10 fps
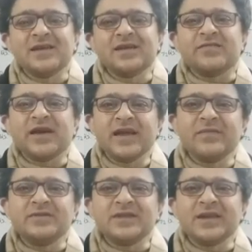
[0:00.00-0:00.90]
Why I am
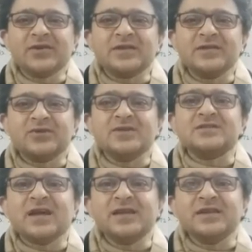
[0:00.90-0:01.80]
telling you this? Because
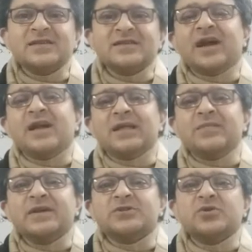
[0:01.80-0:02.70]
sun is the
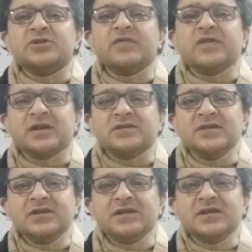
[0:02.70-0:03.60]
ultimate source of energy
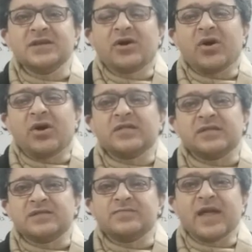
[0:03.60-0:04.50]
on
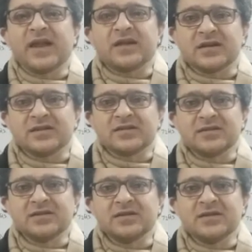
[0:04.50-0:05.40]
this planet Earth.
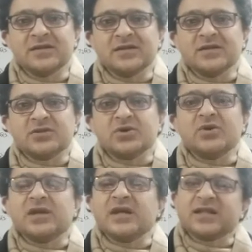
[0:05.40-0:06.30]
So
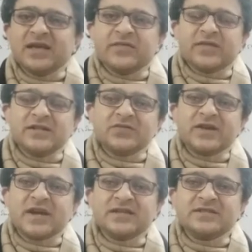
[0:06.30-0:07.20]
in case once we
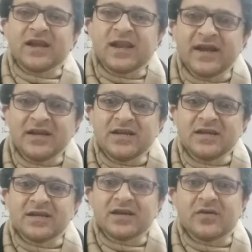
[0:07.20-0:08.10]
get the sunlight,
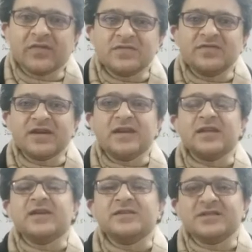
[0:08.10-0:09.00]
once we get
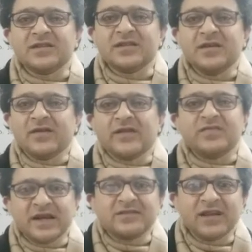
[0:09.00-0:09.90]
energy, once we
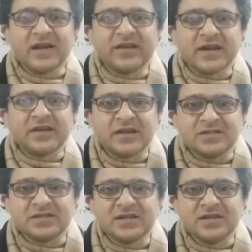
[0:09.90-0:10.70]
get sunlight, we get energy.